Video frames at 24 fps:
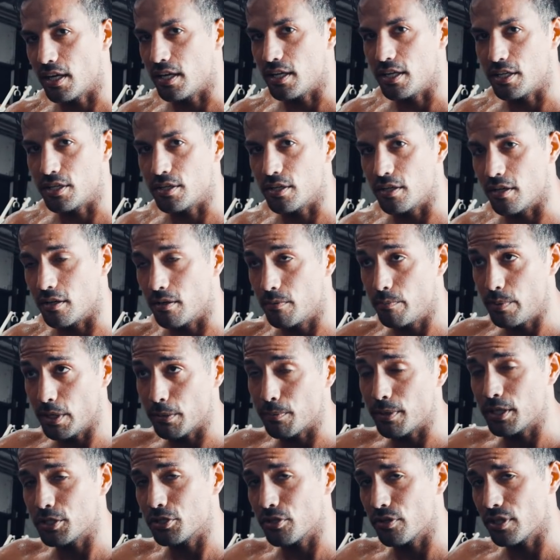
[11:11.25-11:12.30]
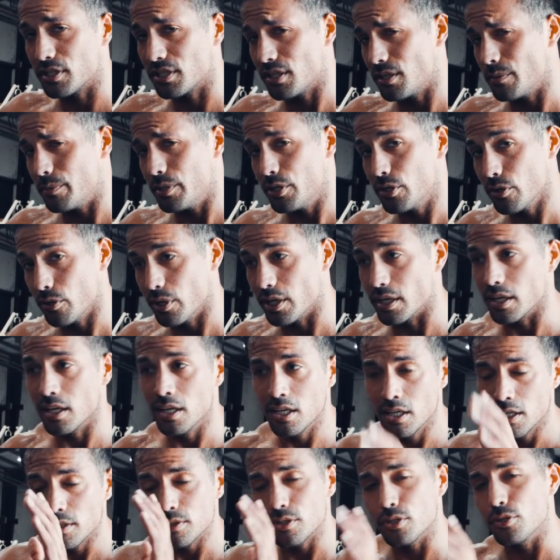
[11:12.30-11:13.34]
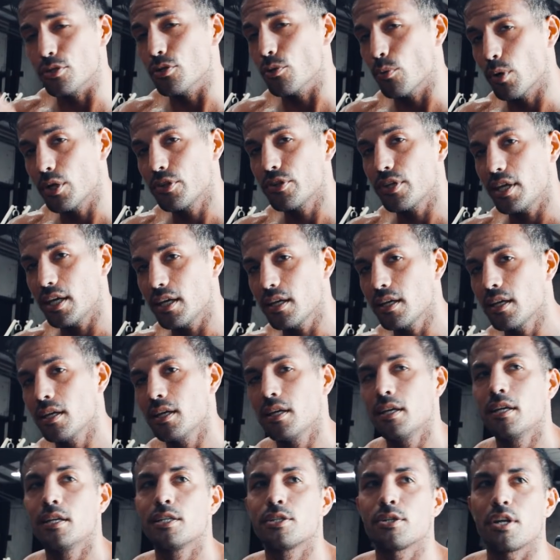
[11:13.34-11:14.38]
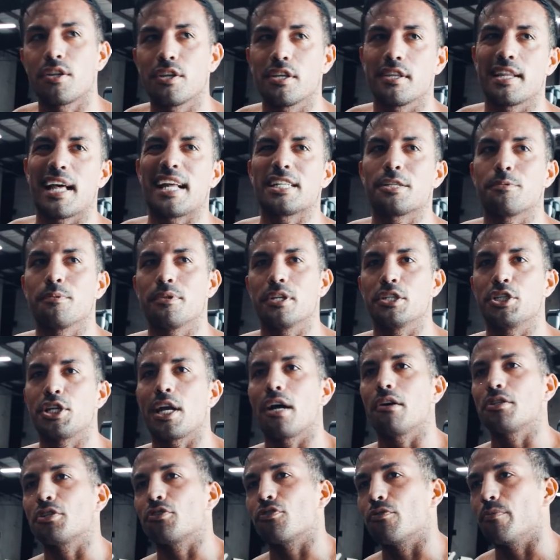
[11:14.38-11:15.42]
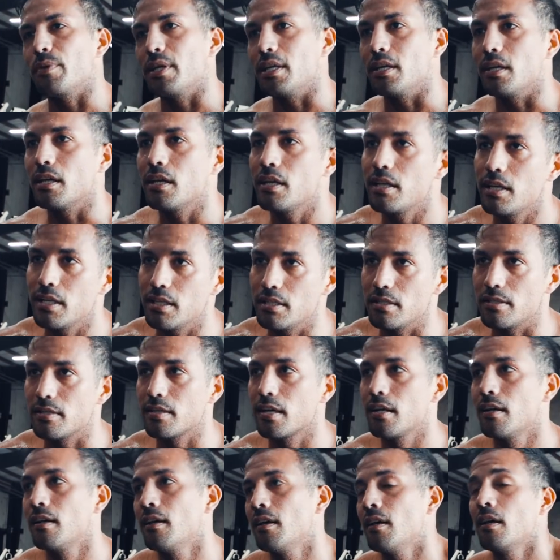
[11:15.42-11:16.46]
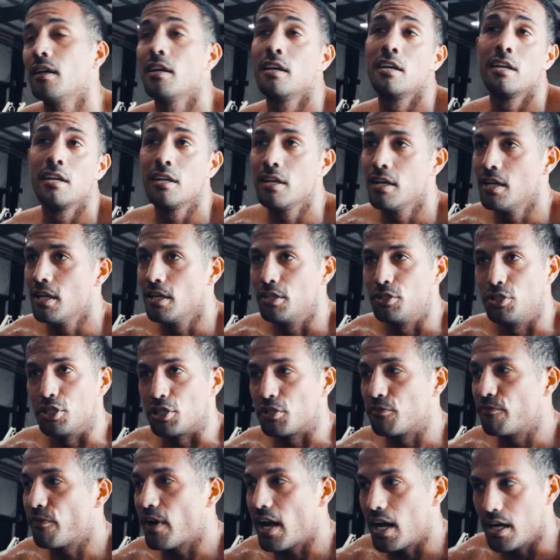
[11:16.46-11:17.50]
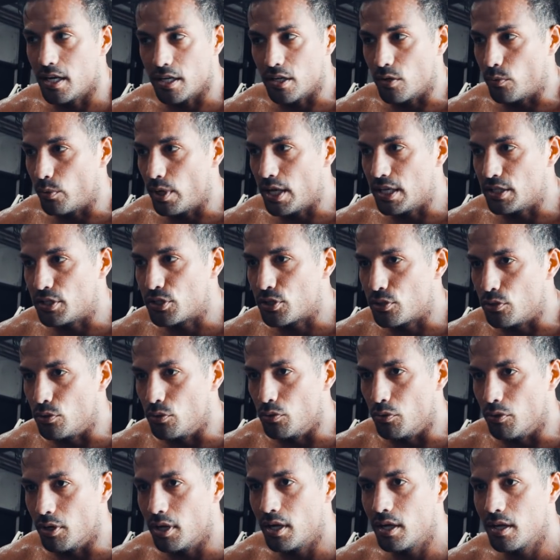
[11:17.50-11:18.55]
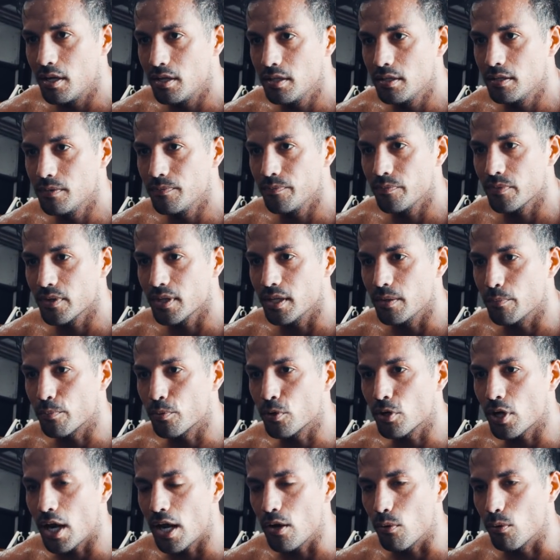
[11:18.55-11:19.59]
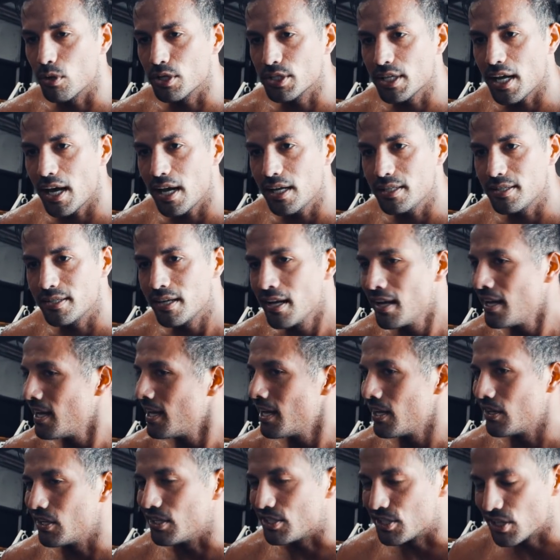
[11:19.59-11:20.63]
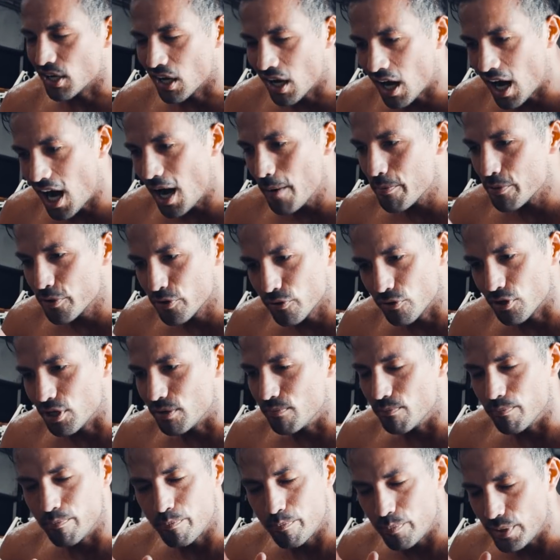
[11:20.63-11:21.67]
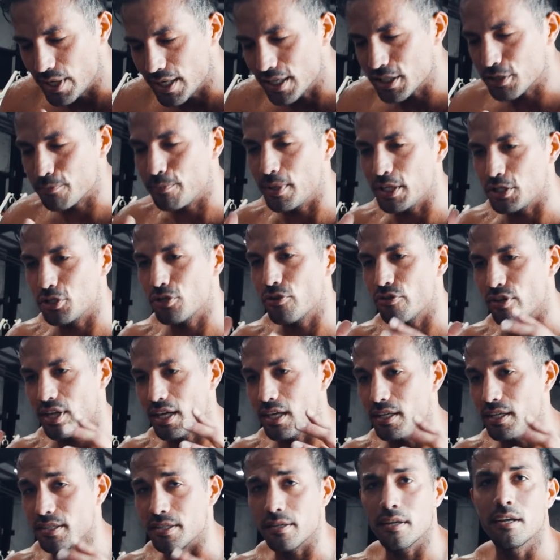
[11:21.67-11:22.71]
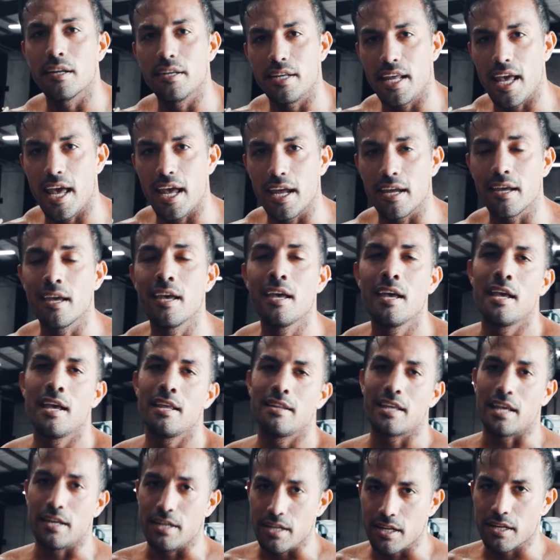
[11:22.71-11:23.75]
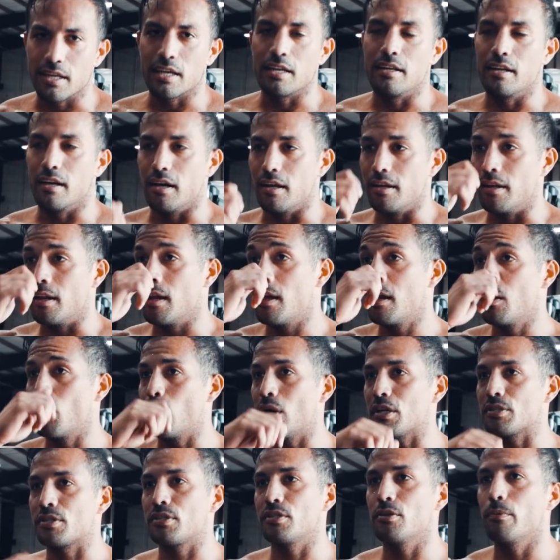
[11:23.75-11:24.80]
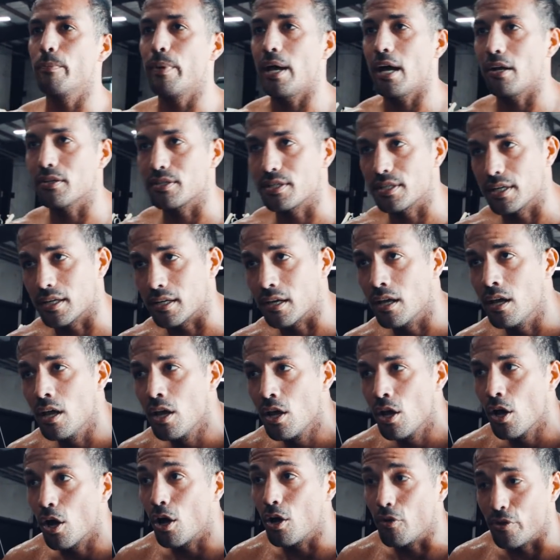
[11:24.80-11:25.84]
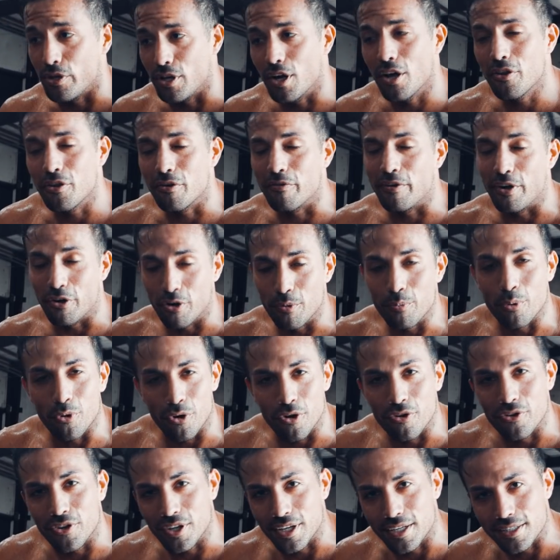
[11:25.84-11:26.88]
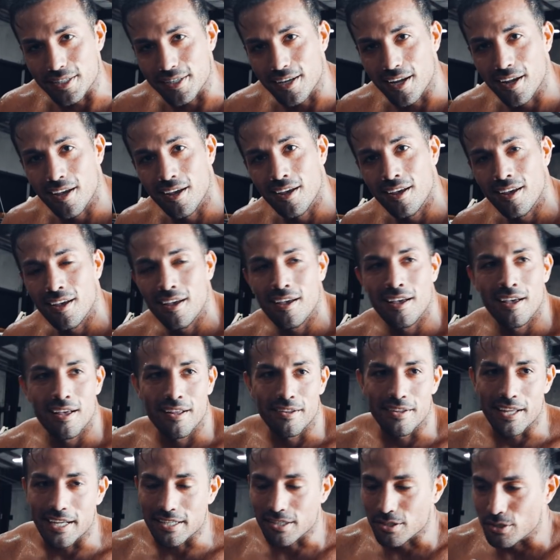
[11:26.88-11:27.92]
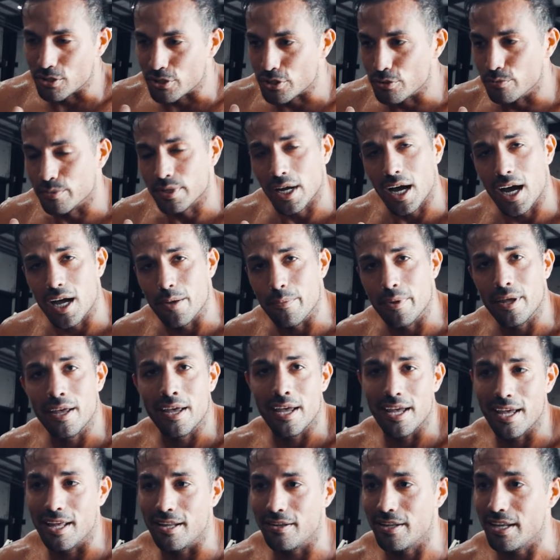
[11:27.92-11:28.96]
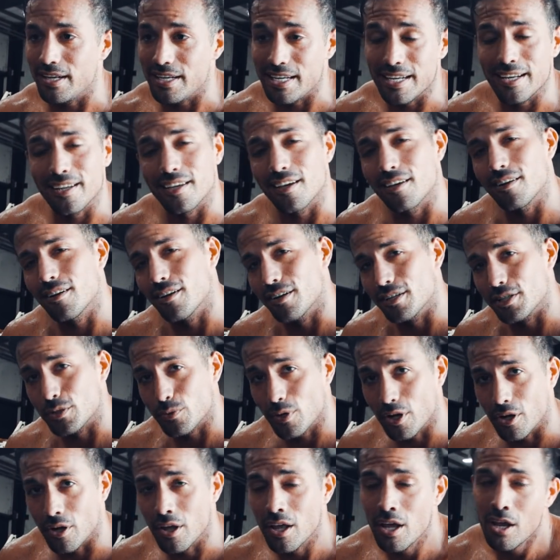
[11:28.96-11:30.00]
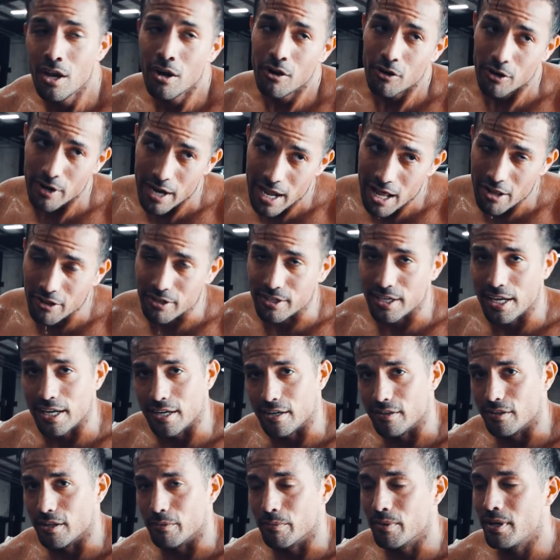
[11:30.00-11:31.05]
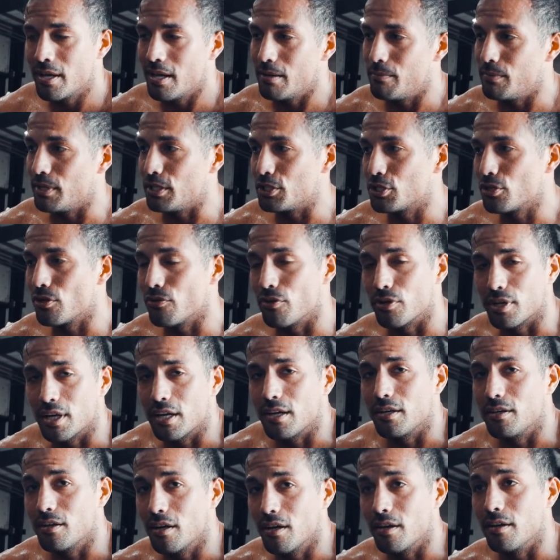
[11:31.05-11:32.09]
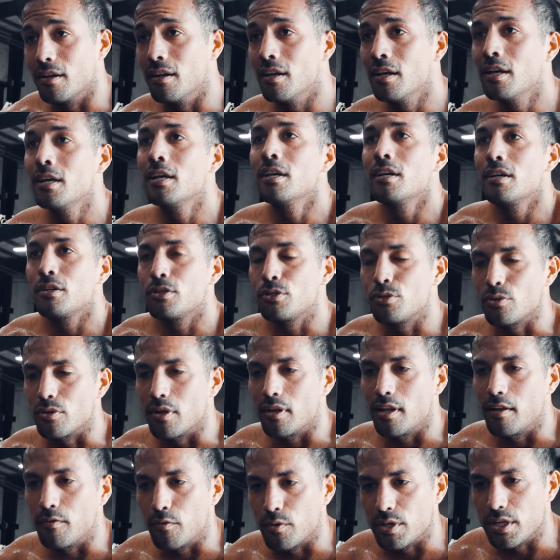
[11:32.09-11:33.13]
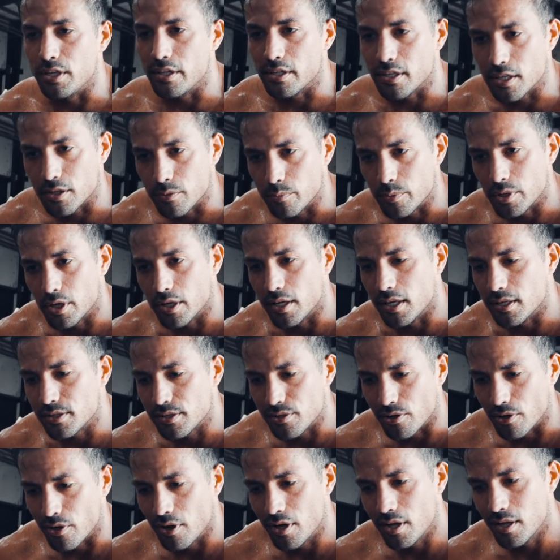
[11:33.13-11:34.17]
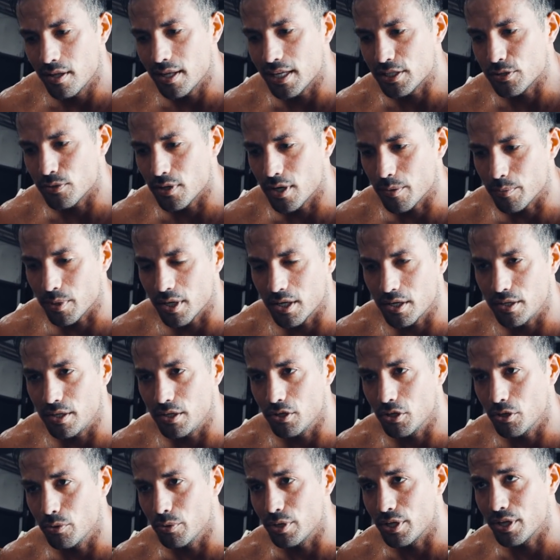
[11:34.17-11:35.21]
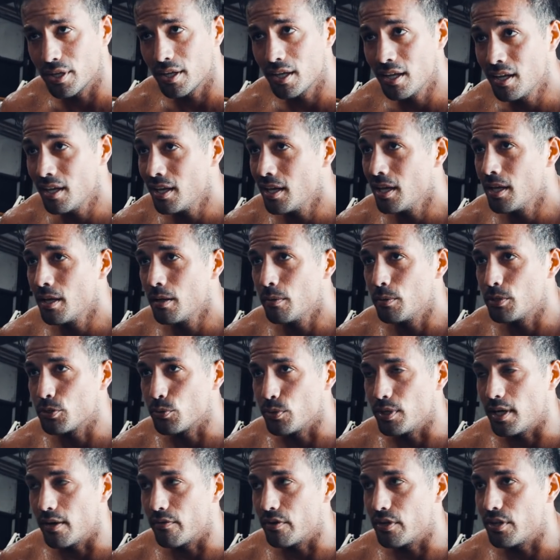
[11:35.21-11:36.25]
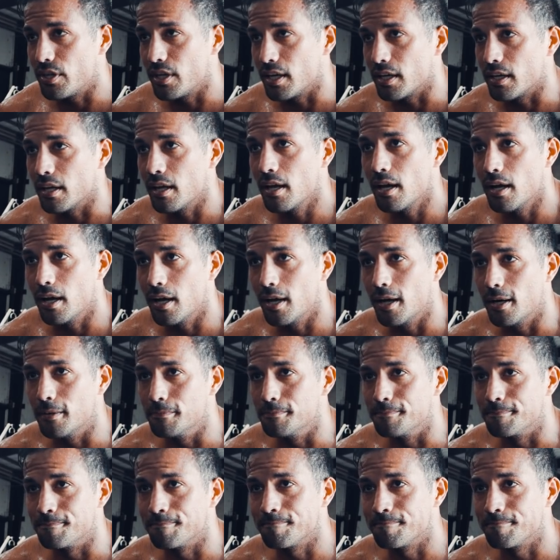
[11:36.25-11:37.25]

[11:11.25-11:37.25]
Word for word: I need to, big picture things I need to be doing to do one thing. So I think that's been the challenge for me is just finding a way to prioritize the top three biggest picture things a day that need to get done while still balancing all the other very important things that consume time and that need to get done as well. We're allocating them and being sure they're getting done to the level we need to get them done at. So that's what I'm kind of dealing with between everything. Um,